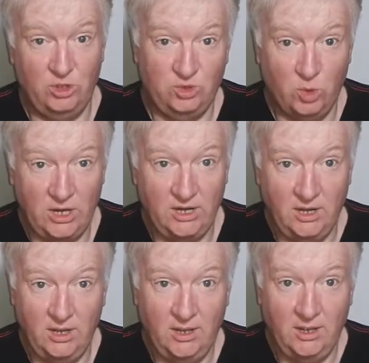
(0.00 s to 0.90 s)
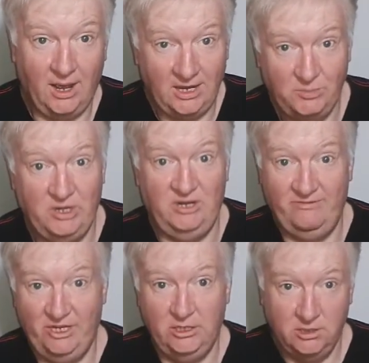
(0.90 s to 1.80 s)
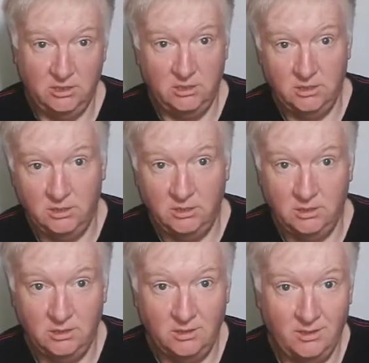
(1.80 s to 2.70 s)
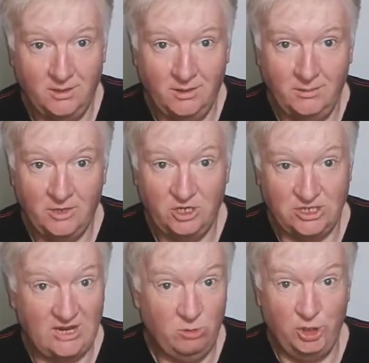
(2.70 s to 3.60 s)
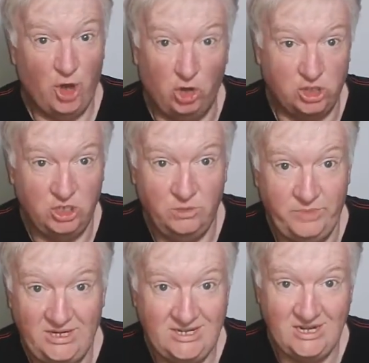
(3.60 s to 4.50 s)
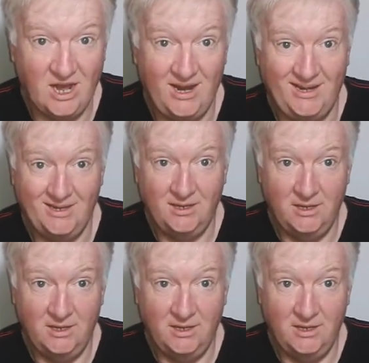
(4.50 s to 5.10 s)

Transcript: which one I believe in, because I will not be denied.